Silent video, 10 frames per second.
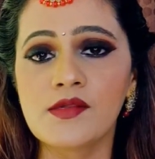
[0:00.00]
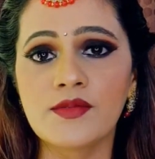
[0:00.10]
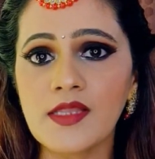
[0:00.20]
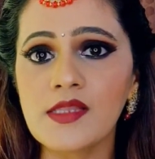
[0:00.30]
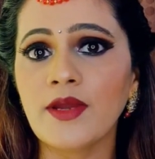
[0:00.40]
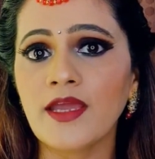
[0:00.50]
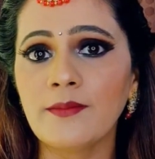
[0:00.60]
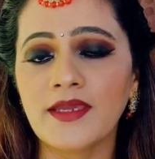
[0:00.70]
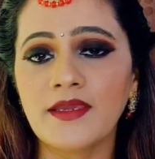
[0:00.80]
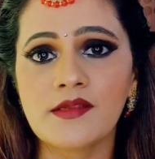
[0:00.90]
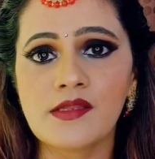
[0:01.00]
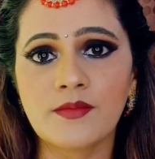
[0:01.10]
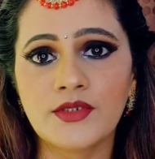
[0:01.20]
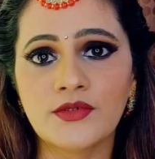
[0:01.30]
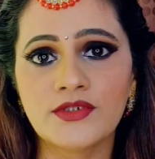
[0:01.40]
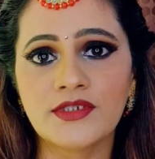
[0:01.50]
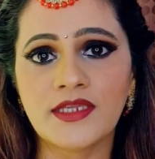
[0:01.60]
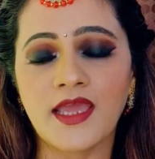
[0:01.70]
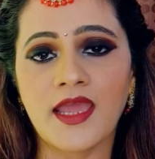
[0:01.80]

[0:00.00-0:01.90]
So that's why I'm making this video today,